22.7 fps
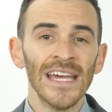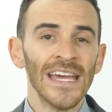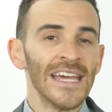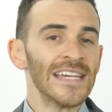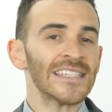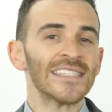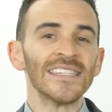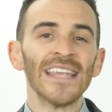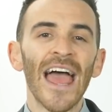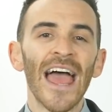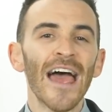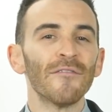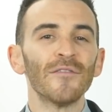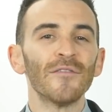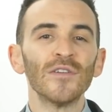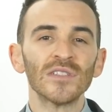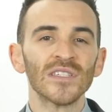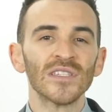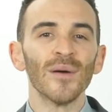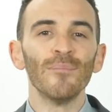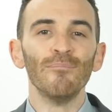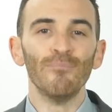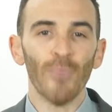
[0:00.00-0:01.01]
is an
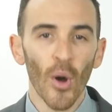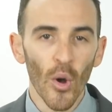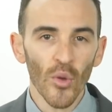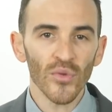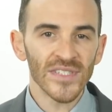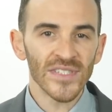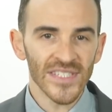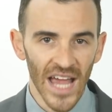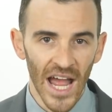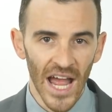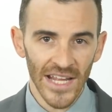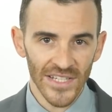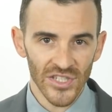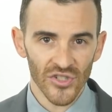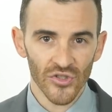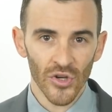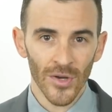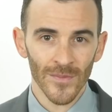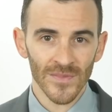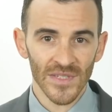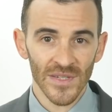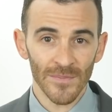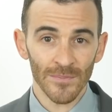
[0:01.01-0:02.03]
effort to both sides
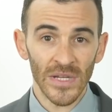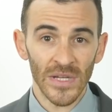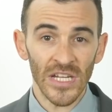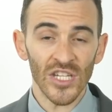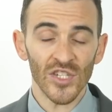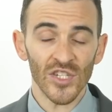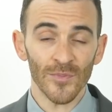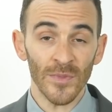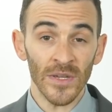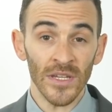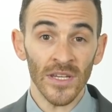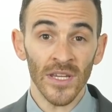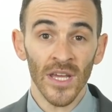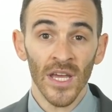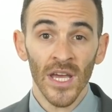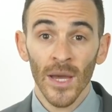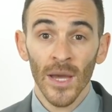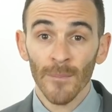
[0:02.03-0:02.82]
Trump's impeachment.